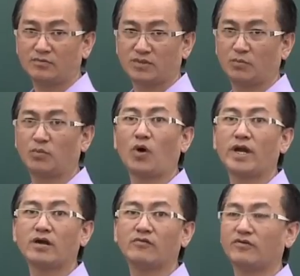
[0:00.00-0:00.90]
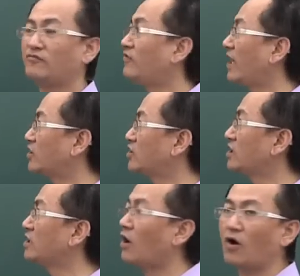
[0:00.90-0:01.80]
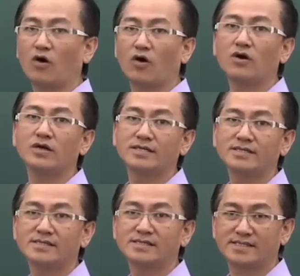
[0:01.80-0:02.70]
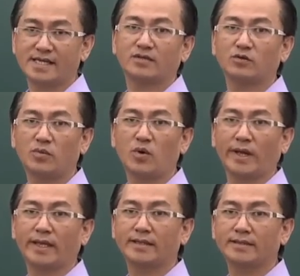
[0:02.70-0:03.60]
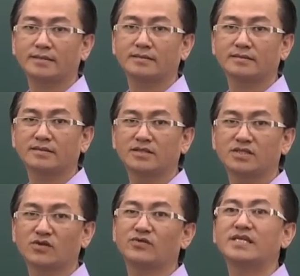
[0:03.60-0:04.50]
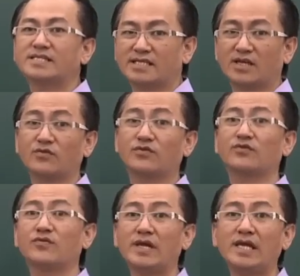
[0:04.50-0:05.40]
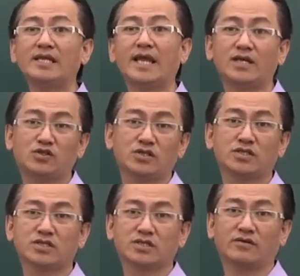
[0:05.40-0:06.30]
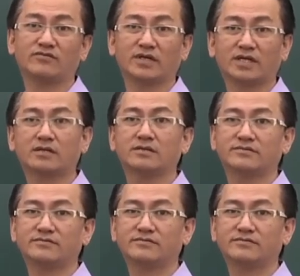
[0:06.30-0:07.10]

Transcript: the point of inflection or saddle point. So these are the three natures of the curve.